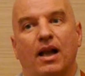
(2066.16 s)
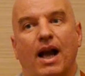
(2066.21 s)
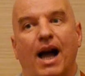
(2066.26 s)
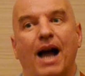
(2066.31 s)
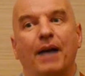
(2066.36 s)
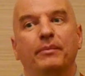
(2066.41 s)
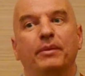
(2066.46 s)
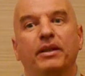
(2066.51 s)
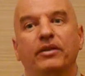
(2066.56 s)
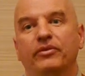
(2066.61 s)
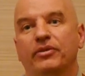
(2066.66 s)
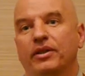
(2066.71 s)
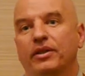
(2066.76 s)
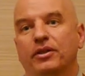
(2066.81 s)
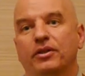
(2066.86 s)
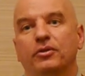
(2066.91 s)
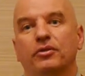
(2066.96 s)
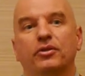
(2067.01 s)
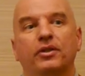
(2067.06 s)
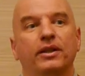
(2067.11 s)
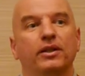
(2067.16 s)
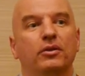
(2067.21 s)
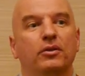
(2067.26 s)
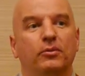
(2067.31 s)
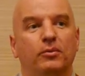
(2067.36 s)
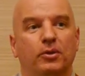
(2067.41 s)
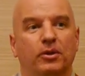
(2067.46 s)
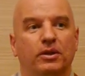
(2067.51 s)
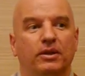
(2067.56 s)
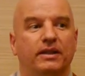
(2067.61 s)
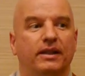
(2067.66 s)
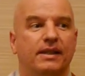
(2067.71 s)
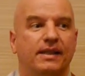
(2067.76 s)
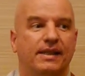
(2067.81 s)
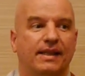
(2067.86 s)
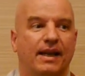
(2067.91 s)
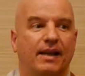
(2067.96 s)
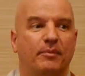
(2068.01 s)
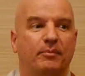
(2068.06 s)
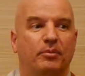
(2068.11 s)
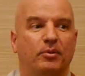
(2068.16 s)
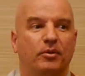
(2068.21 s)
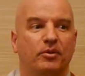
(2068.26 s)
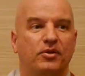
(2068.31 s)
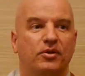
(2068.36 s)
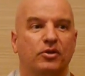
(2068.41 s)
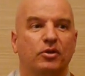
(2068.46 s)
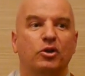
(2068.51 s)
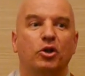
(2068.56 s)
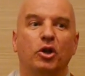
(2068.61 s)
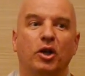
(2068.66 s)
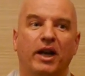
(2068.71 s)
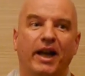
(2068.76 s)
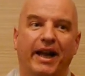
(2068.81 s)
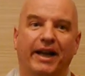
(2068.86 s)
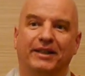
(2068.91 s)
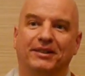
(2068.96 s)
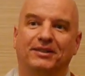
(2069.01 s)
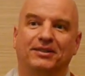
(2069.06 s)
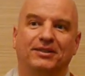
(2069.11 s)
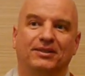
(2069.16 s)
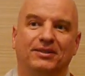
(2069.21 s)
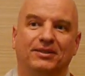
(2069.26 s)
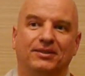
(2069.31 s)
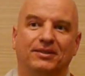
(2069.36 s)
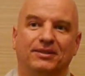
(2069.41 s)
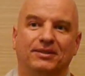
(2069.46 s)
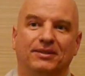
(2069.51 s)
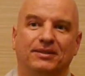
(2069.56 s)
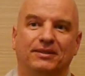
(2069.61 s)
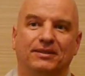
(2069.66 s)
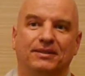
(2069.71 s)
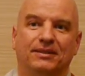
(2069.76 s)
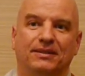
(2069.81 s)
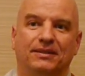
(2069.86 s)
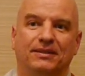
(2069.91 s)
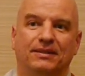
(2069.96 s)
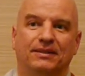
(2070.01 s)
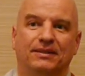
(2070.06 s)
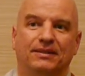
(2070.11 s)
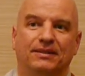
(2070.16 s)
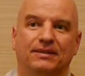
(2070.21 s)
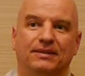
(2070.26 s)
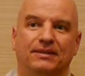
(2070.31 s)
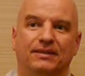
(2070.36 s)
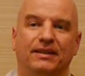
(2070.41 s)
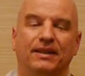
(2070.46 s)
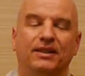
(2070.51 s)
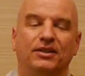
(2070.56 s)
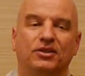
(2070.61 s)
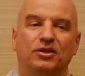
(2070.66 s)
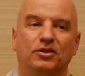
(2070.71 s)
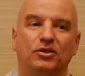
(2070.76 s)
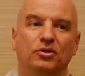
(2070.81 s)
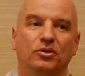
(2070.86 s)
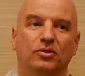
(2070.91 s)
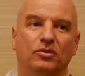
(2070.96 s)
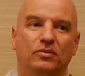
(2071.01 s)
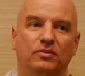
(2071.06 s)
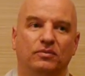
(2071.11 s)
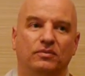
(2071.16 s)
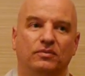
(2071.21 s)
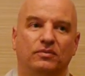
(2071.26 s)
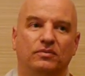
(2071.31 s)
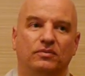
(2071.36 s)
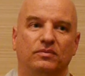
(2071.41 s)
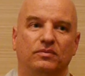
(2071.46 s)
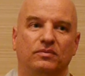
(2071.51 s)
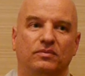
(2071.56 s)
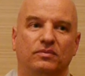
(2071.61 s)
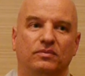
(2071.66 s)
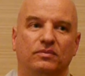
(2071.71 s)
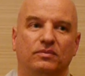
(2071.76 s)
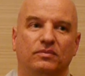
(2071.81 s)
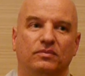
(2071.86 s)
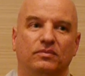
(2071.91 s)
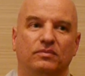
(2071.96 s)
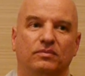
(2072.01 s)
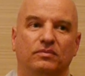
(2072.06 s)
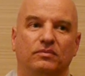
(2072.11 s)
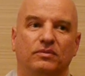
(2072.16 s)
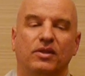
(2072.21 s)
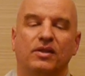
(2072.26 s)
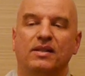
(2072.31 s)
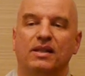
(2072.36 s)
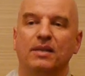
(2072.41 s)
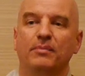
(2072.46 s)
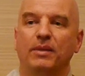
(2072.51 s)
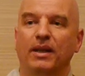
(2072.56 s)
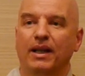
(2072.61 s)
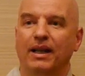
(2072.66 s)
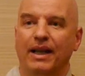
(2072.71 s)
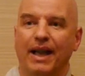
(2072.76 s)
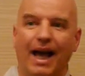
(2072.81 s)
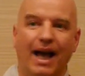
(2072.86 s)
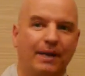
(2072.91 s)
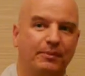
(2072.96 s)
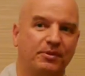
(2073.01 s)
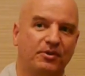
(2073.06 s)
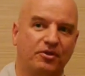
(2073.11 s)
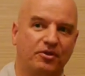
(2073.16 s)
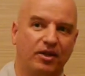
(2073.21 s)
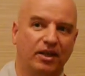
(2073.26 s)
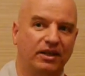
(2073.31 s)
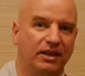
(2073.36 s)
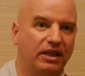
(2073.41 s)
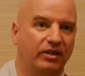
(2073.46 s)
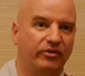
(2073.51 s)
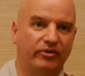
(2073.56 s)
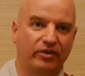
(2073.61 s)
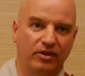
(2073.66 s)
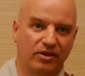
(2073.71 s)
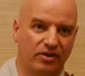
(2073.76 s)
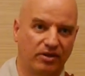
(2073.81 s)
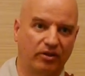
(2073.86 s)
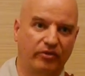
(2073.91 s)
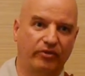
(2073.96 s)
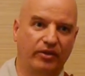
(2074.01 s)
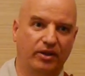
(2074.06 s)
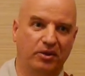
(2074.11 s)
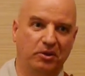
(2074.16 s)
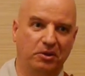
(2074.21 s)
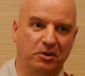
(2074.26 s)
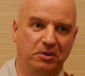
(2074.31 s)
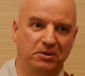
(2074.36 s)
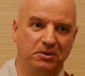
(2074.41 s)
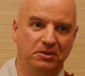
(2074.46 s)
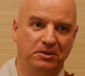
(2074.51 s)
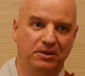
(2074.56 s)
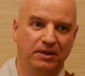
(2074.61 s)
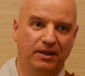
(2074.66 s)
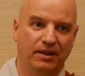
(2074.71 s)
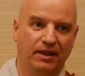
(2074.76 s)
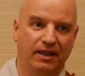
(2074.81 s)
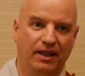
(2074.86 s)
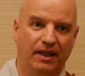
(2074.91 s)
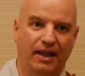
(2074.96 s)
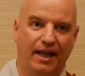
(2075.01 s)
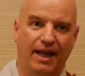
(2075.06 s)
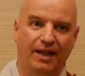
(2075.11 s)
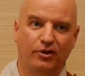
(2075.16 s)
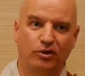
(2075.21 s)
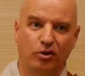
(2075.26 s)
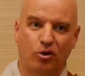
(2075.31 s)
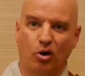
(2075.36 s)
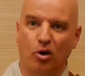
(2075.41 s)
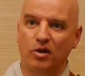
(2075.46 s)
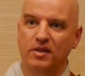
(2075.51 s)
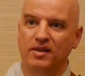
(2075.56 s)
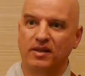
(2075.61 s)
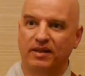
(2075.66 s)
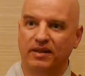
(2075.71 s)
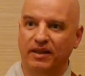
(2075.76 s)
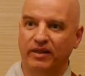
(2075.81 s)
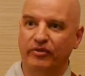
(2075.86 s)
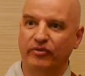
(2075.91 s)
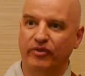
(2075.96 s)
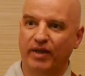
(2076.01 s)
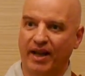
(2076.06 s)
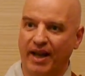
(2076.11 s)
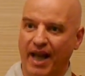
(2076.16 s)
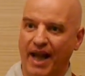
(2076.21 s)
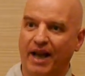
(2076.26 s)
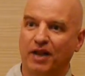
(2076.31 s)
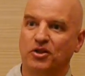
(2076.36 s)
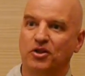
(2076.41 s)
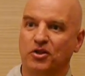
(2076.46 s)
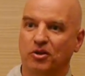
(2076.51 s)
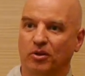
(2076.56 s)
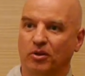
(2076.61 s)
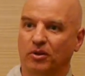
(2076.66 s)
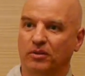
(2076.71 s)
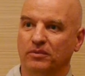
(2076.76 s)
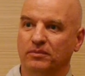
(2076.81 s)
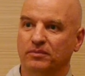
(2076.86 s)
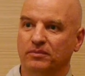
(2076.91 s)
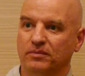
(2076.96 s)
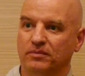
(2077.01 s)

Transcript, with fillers: I'm giving you real world examples to connect these two the seemingly abstract and philosophical, and the causative and actual.